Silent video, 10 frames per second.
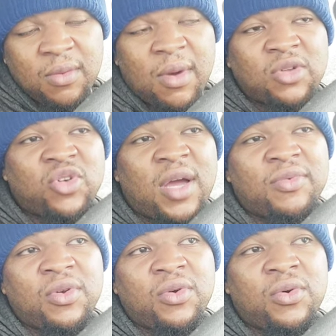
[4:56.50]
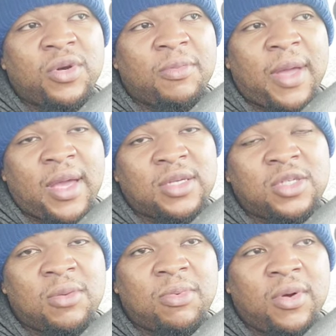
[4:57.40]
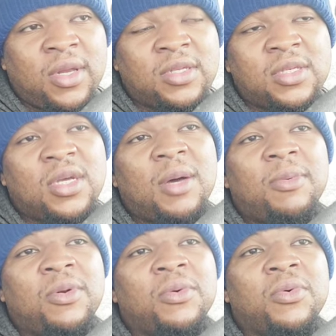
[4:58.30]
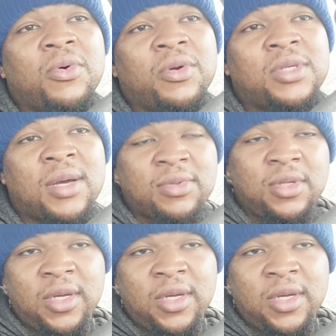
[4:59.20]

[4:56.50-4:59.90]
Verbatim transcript: by drafting a cornerback at some point. It's a couple of them corners I was